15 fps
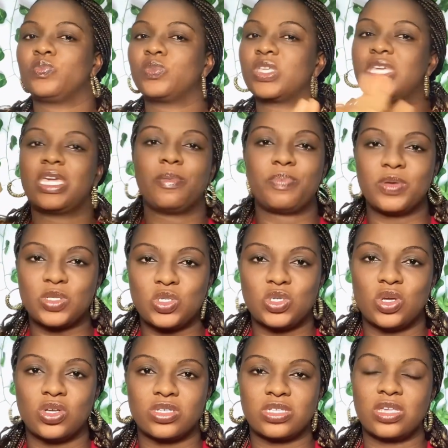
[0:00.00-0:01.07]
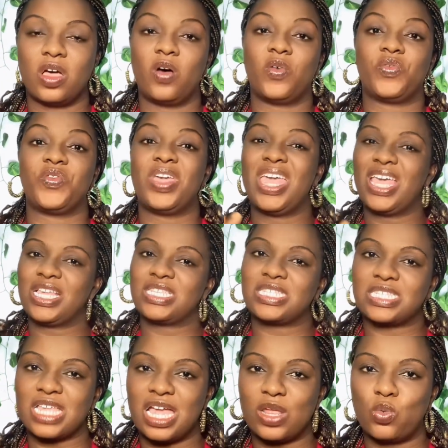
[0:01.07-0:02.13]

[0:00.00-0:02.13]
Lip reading: keep it to yourself. Instead,